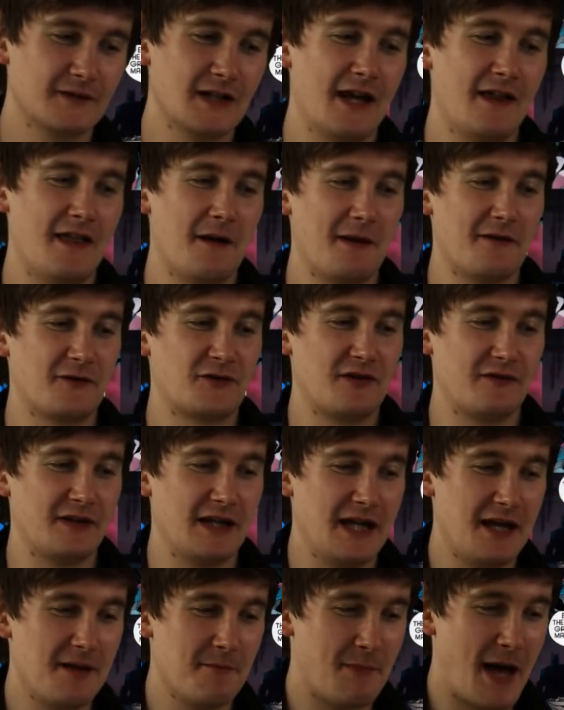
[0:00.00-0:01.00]
And then we have trivia
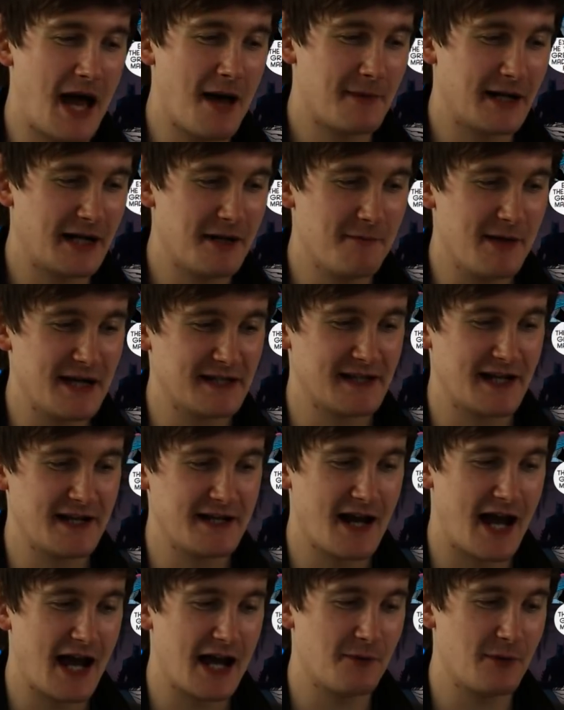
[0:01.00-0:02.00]
here. Batman admits that
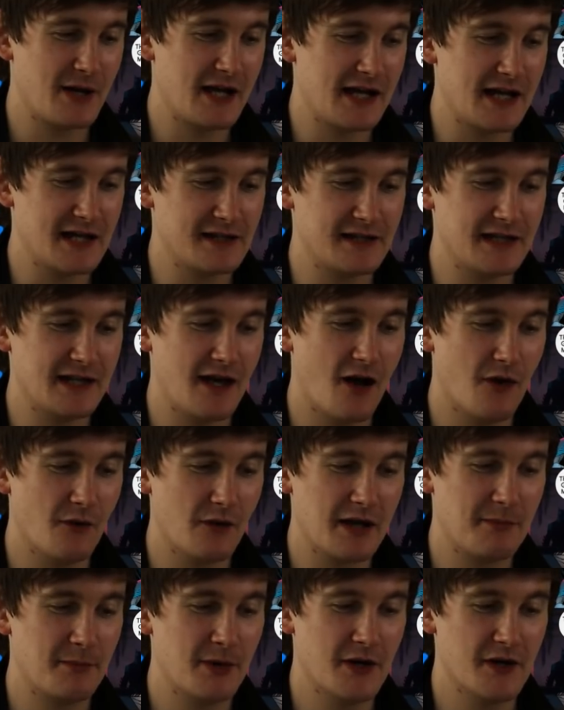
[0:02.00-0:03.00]
Nightwing is the
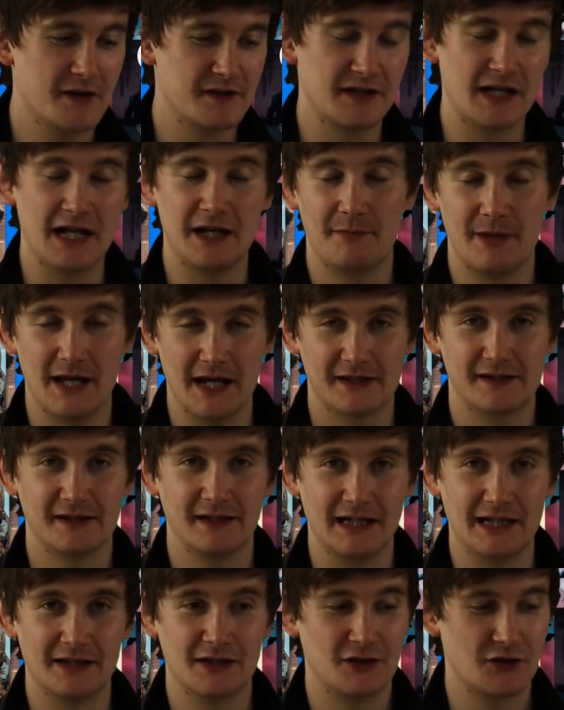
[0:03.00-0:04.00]
only person he'd pick to
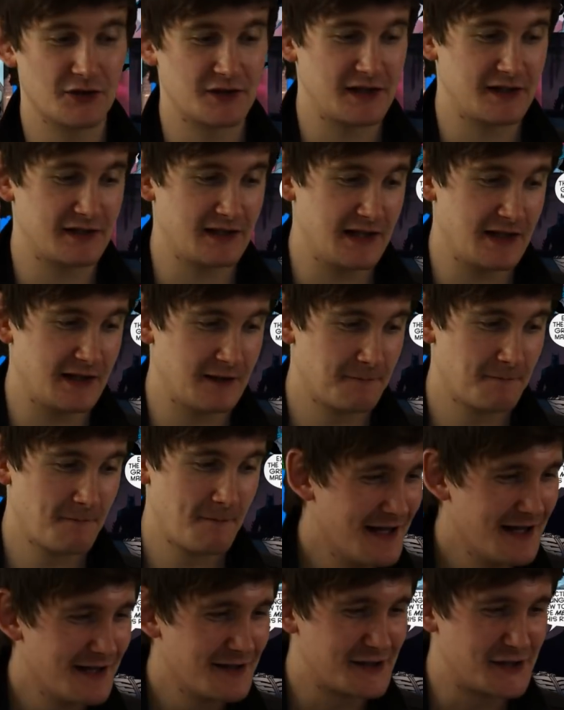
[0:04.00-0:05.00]
lead the Justice League.
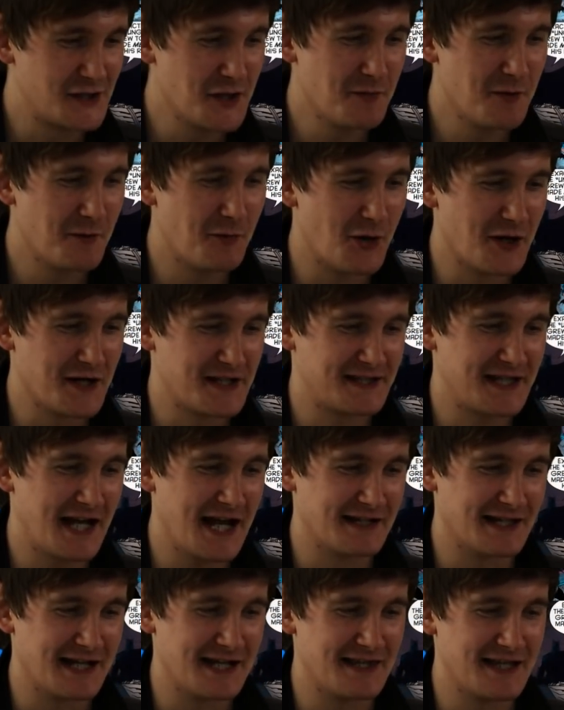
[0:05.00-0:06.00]
Superboy
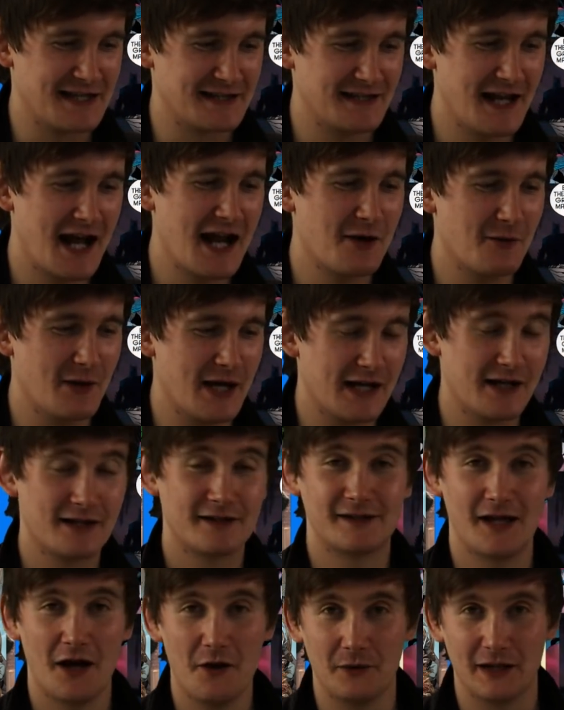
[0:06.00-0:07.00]
stated that he thinks Nightwing
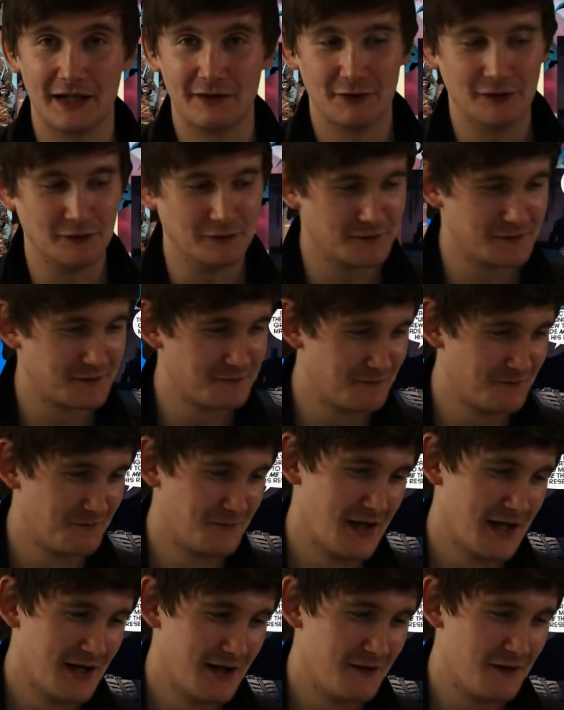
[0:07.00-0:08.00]
totally rules.
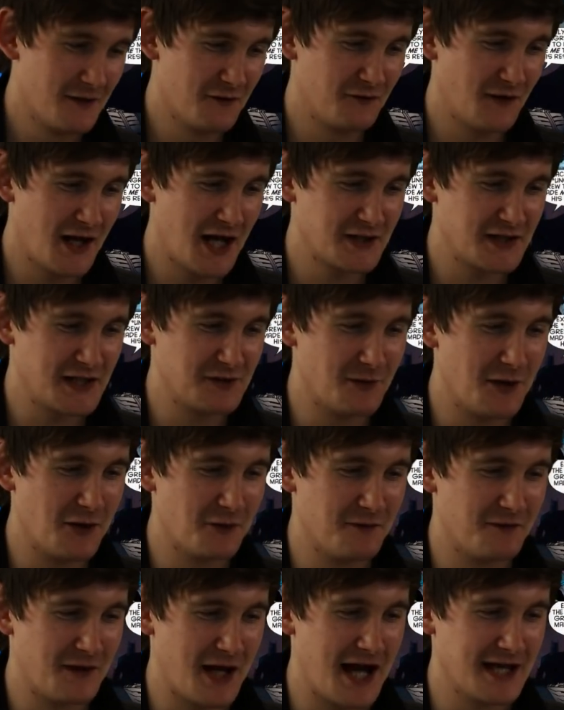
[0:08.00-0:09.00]
The Flash is
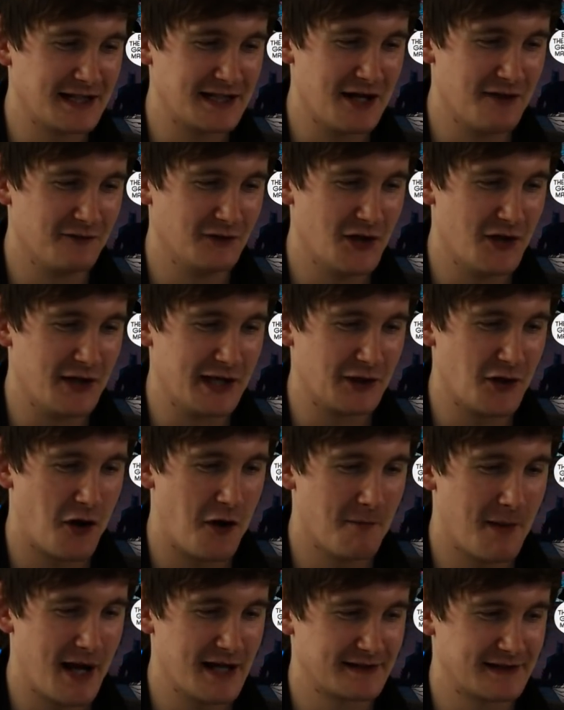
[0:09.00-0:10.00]
welcoming the idea of learning
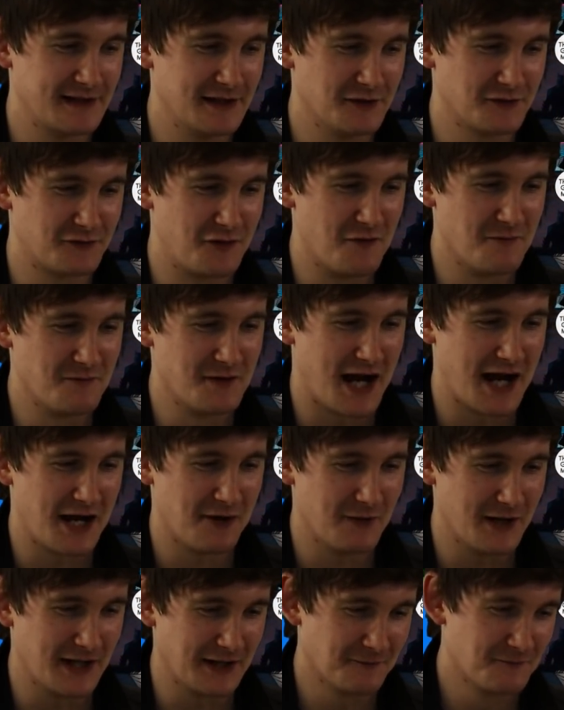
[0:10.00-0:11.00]
combat skills from
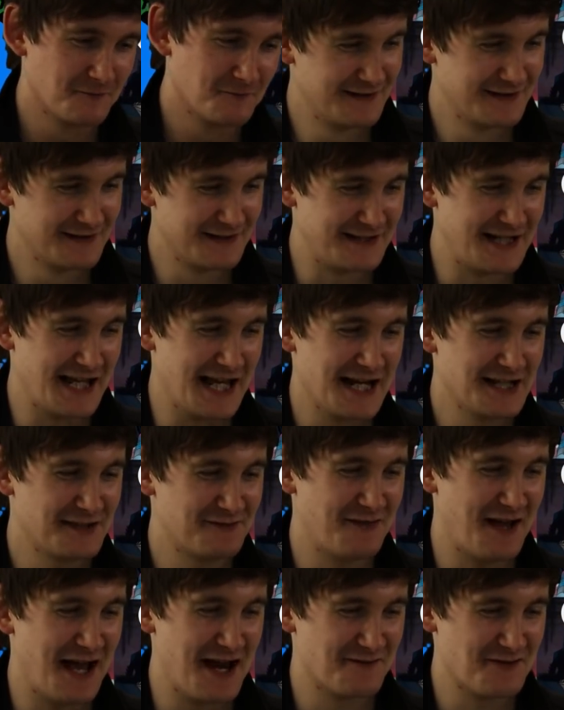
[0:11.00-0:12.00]
Nightwing. Dick's
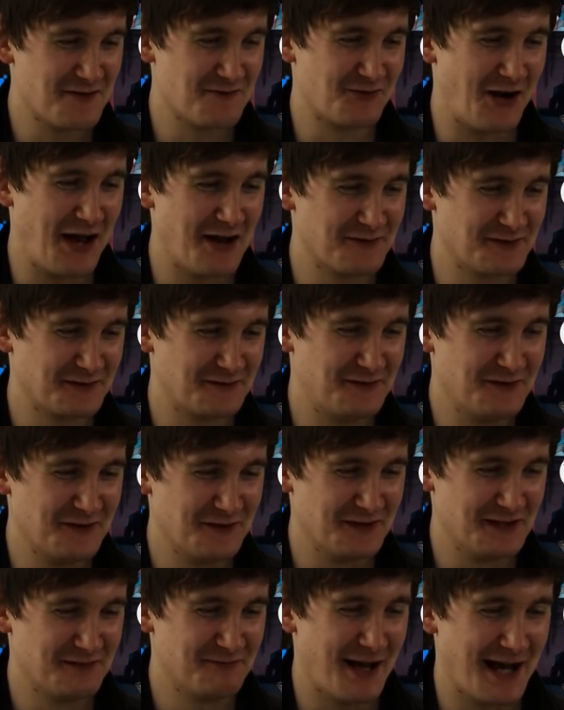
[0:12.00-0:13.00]
favourite breakfast
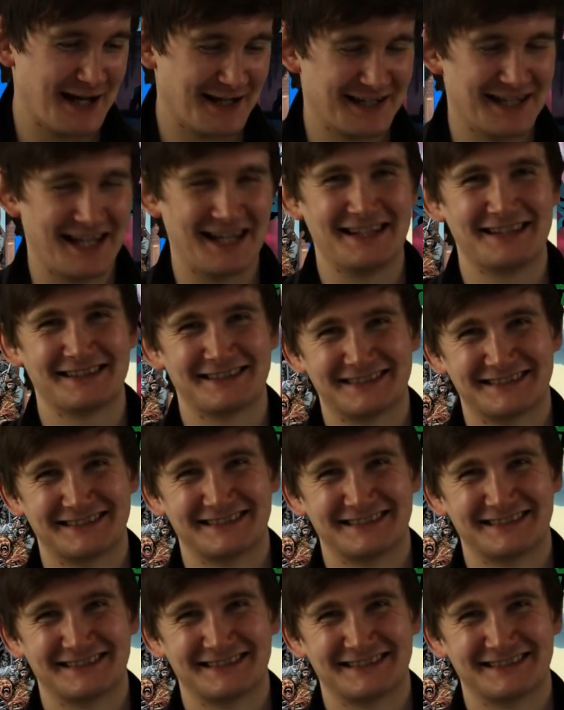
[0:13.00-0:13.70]
food is pancakes.